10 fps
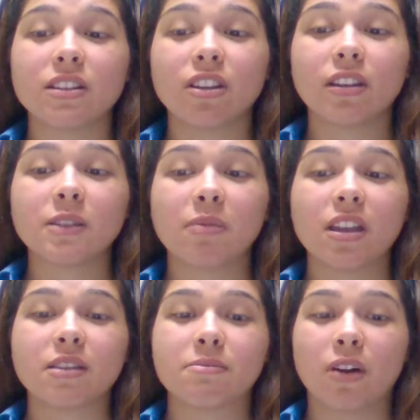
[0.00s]
I shall
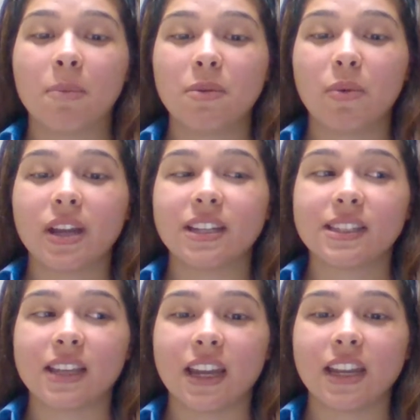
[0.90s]
explain the proper way to
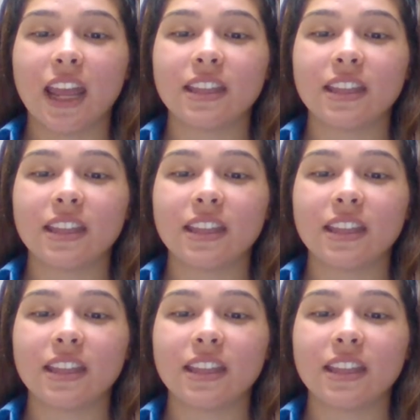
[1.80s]
cite